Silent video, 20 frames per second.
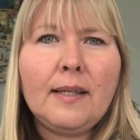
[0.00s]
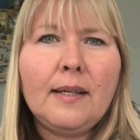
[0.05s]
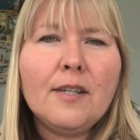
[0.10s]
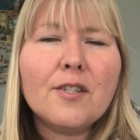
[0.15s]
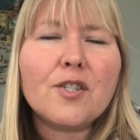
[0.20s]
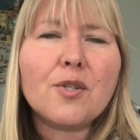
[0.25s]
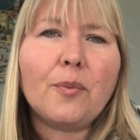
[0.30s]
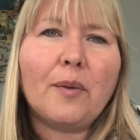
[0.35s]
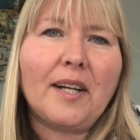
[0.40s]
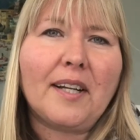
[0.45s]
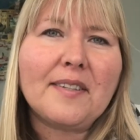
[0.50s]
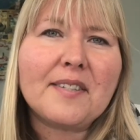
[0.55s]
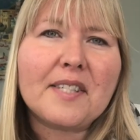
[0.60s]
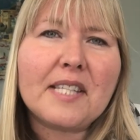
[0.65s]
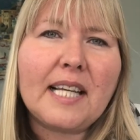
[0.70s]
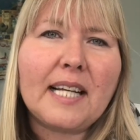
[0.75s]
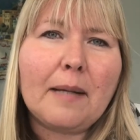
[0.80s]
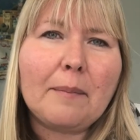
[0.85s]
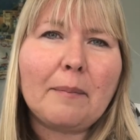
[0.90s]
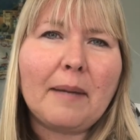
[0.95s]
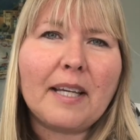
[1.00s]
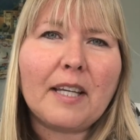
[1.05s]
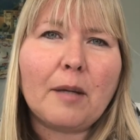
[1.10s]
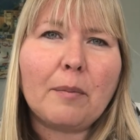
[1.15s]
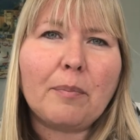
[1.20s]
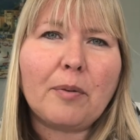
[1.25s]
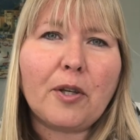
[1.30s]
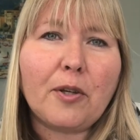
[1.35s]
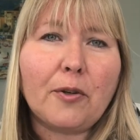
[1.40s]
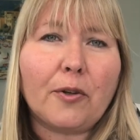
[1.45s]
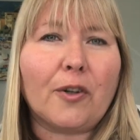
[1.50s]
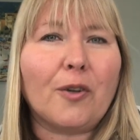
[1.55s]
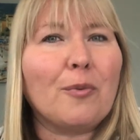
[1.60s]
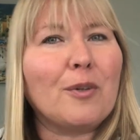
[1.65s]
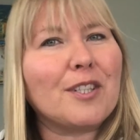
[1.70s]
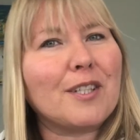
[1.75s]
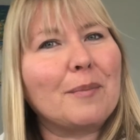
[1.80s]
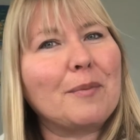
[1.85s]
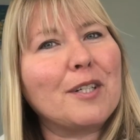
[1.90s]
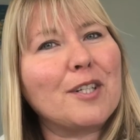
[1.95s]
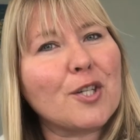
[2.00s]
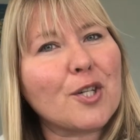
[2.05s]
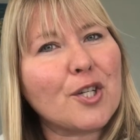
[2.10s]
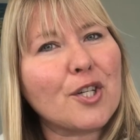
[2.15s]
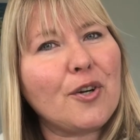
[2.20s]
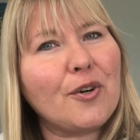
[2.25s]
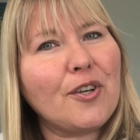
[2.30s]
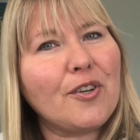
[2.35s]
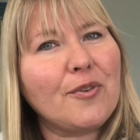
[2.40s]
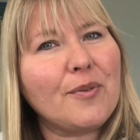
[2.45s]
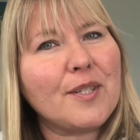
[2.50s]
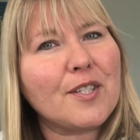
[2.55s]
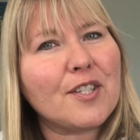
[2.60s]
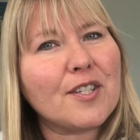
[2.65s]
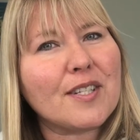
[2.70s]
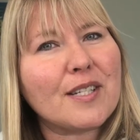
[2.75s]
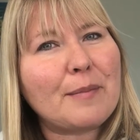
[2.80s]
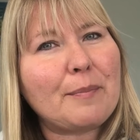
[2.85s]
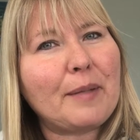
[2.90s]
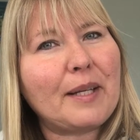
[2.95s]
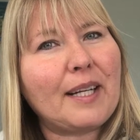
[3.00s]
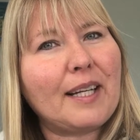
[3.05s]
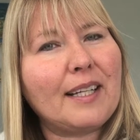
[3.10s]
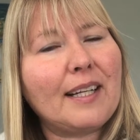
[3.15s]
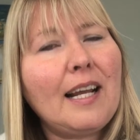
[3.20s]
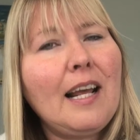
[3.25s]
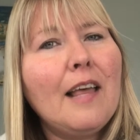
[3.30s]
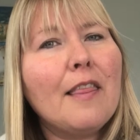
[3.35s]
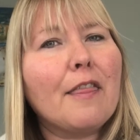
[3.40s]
So when I set up my computer, which I'm going to show you in just a minute,